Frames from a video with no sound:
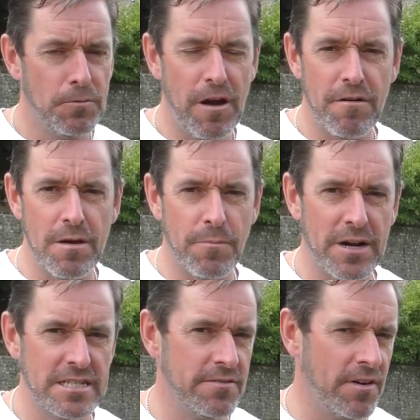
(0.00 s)
very
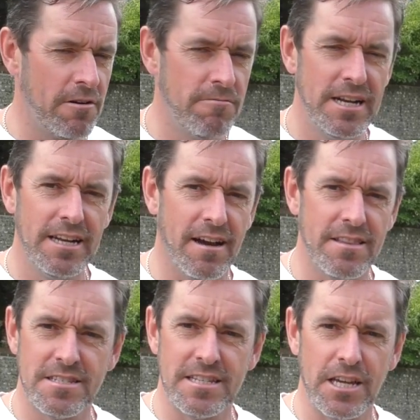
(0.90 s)
impressive. I really
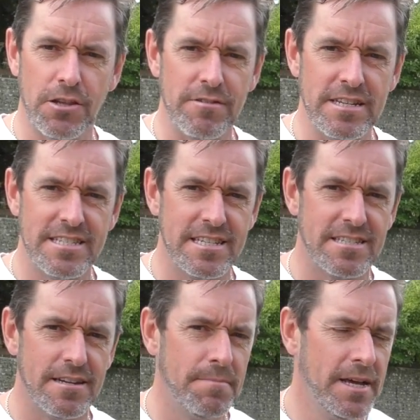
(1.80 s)
like the Sync 3
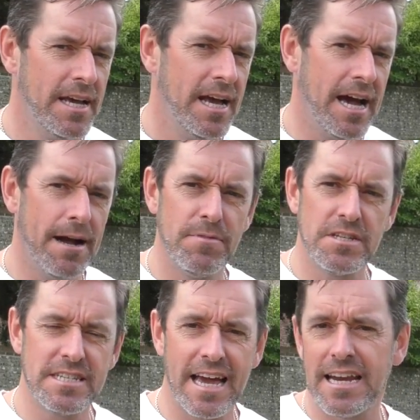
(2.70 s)
system. The
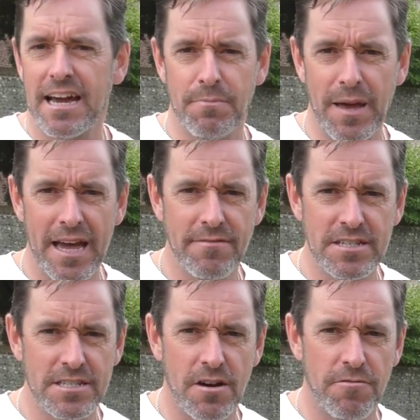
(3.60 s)
sat nav behaved
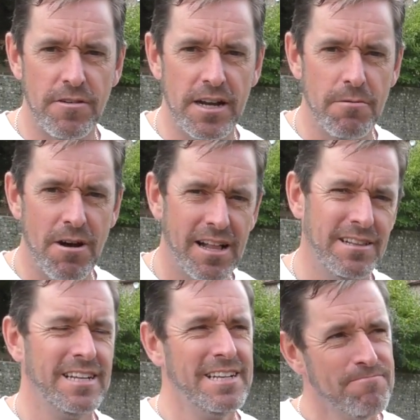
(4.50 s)
itself really
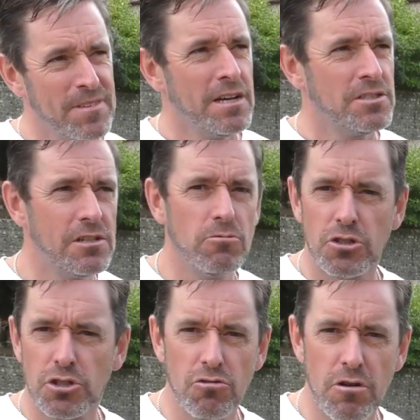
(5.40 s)
well. Still
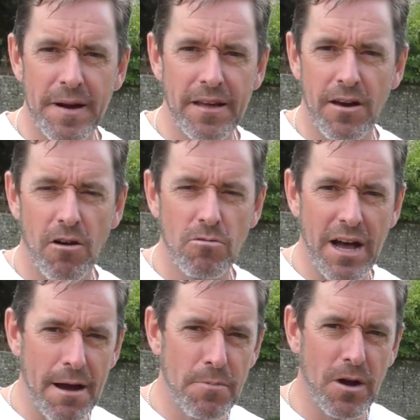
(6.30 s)
not sure about the whole
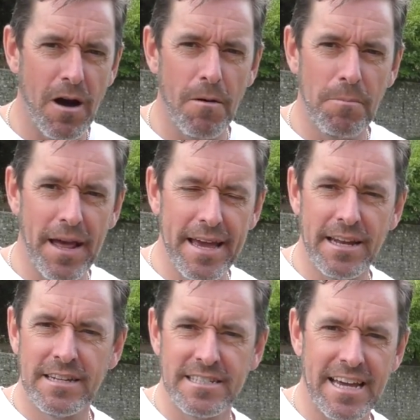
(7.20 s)
Apple CarPlay
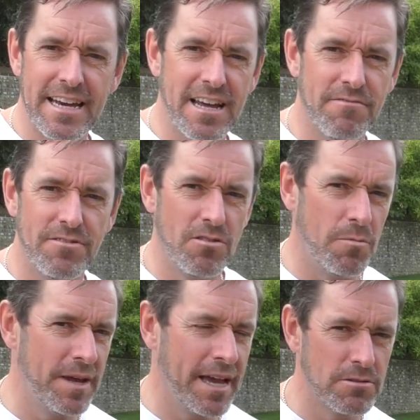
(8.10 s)
and sat nav
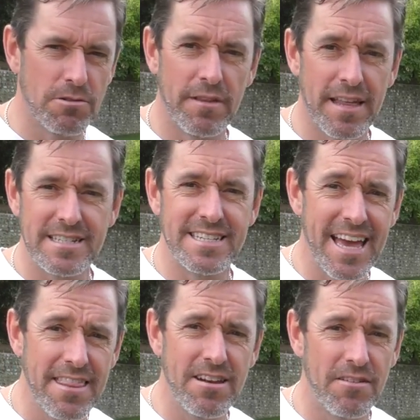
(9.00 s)
not being able to run that
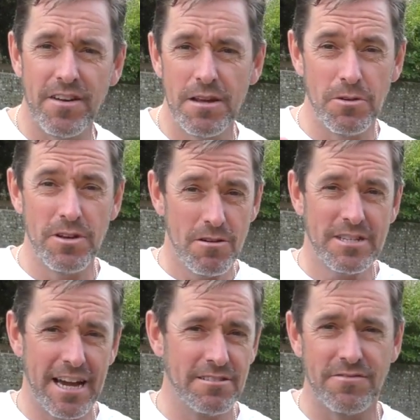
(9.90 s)
together. If anyone
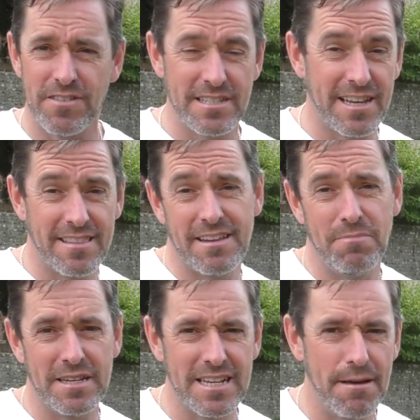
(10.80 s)
knows how to fix that, then
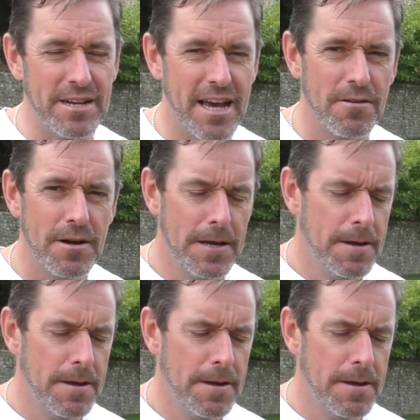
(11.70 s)
please let me know.